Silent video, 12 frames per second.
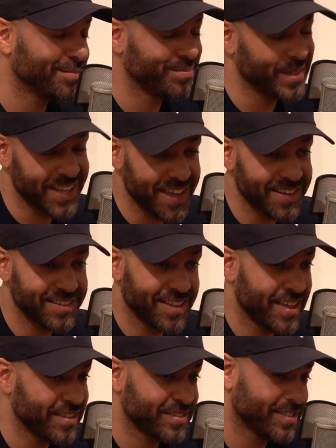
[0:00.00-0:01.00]
But then
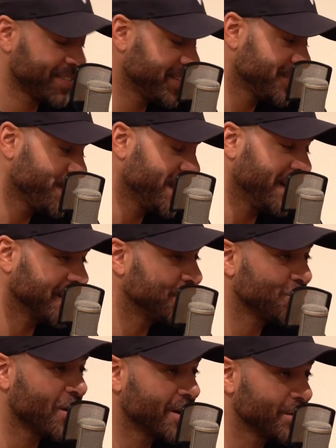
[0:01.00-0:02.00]
it's a bit like a
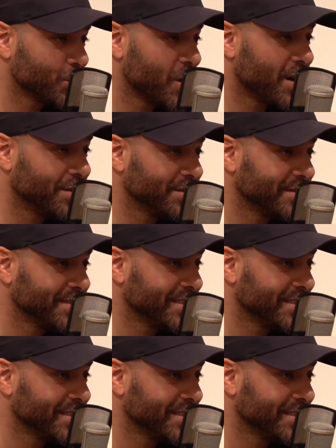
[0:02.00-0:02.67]
drug as well.